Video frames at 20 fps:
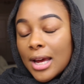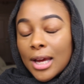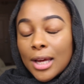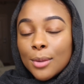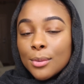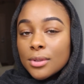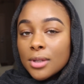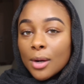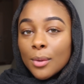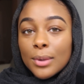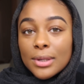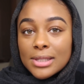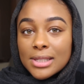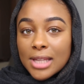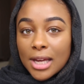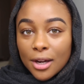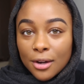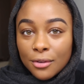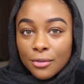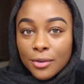He was always
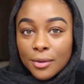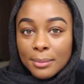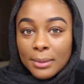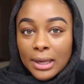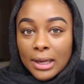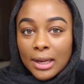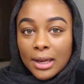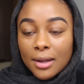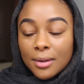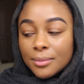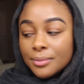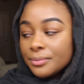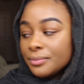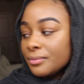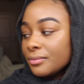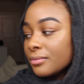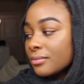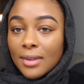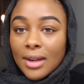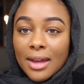there for me.
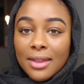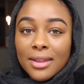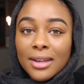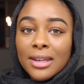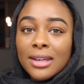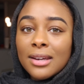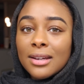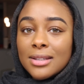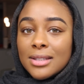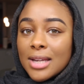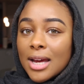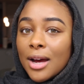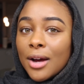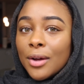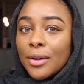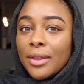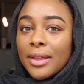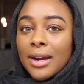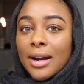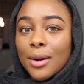I think he could
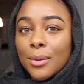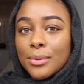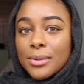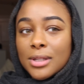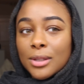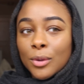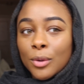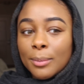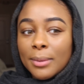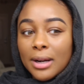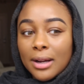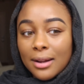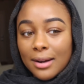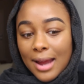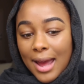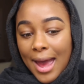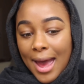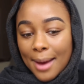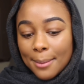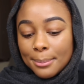tell that I was a little bit
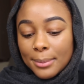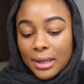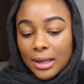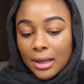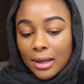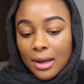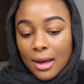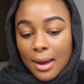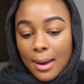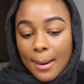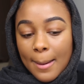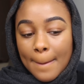unhappy